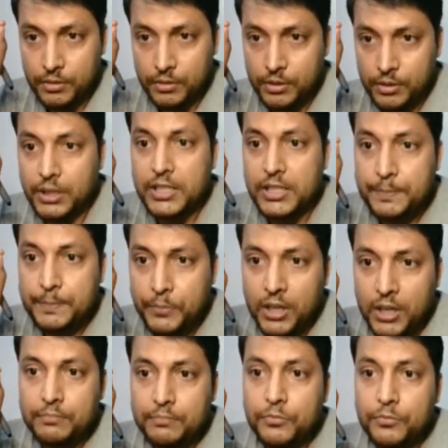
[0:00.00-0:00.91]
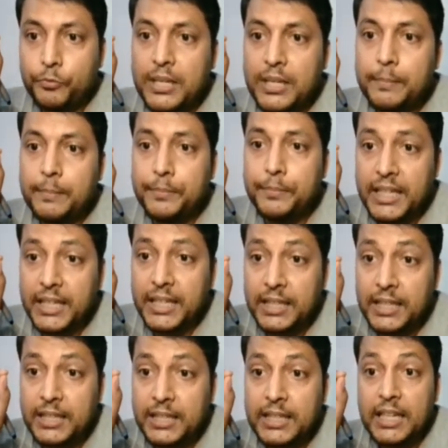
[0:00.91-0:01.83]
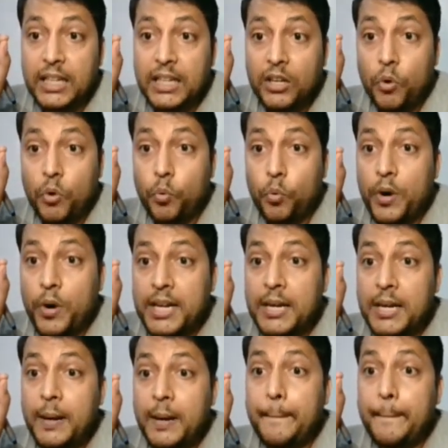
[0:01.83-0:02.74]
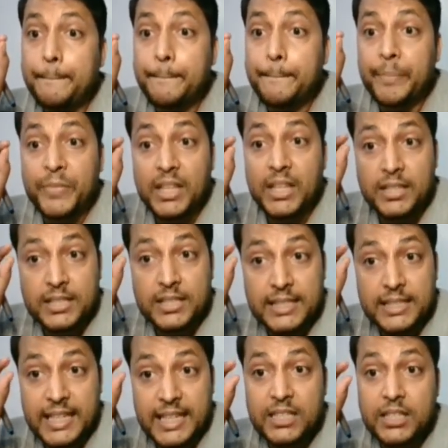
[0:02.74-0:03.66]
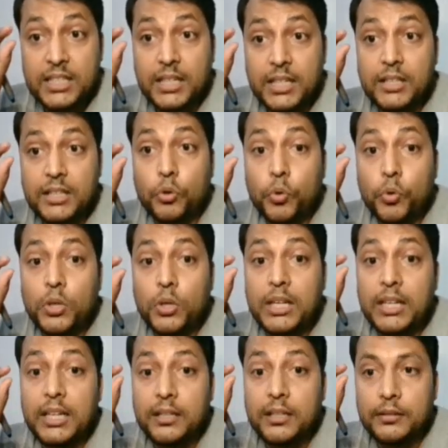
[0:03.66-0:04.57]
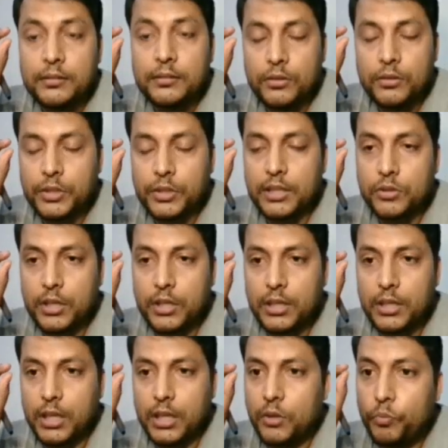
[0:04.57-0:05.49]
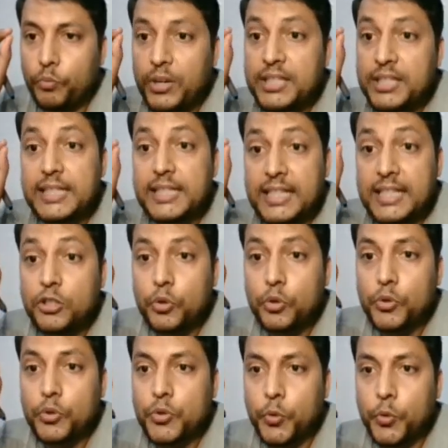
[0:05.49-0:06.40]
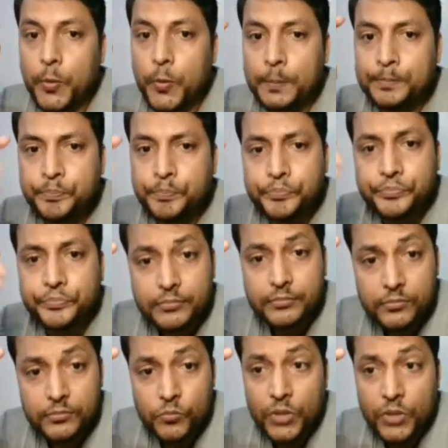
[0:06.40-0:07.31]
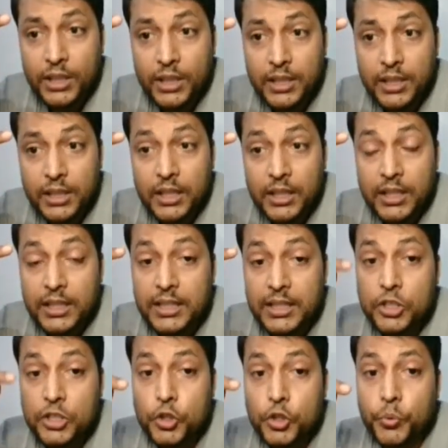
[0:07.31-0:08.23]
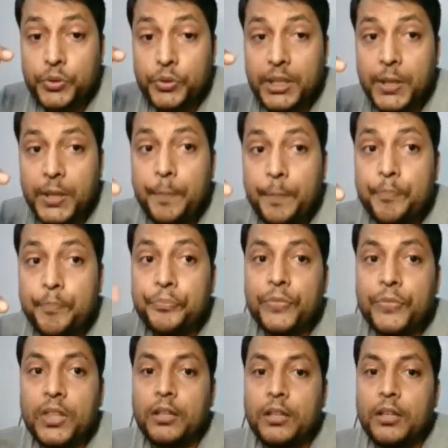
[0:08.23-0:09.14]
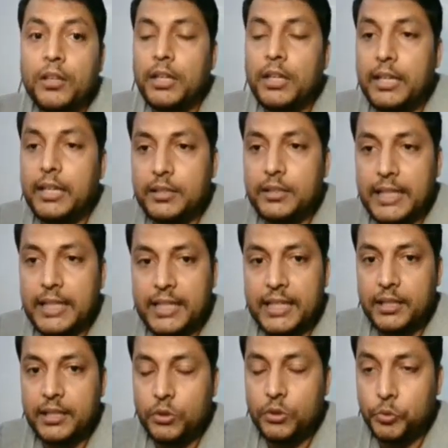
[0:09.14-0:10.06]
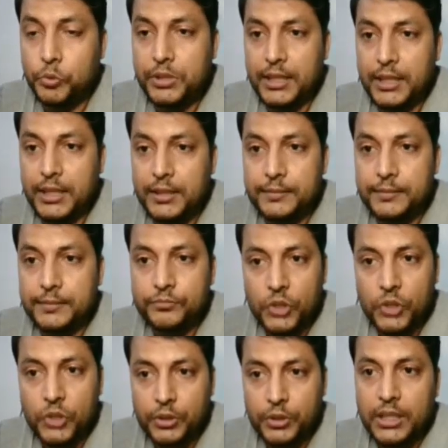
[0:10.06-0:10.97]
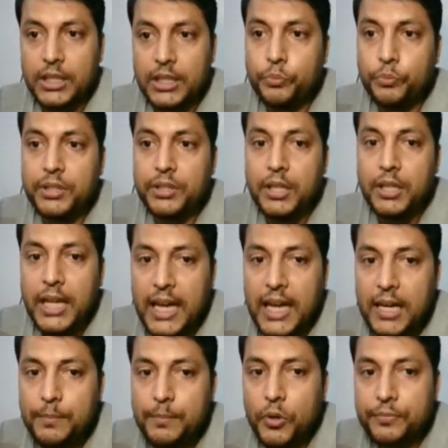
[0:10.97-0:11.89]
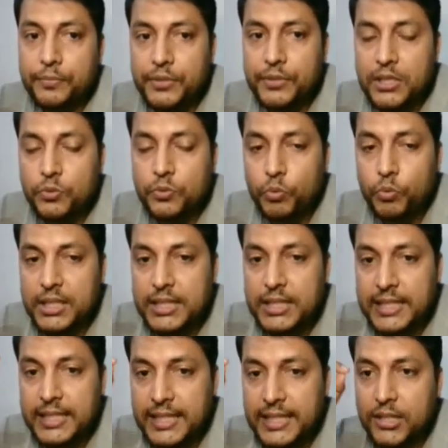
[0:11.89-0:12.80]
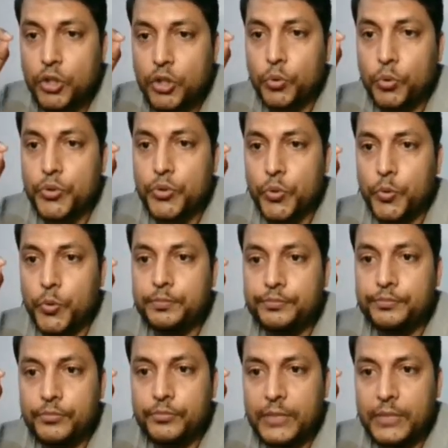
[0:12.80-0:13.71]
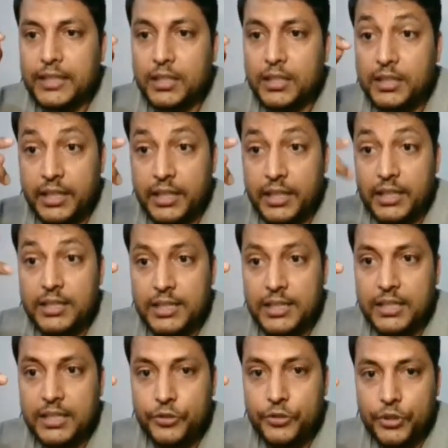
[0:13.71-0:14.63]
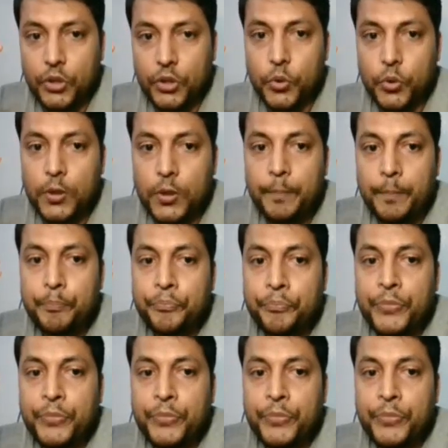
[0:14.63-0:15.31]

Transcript: will bring one centriole, one centrosome into the secondary oocyte. Okay, now with the help of this one centrosome that contains centriole,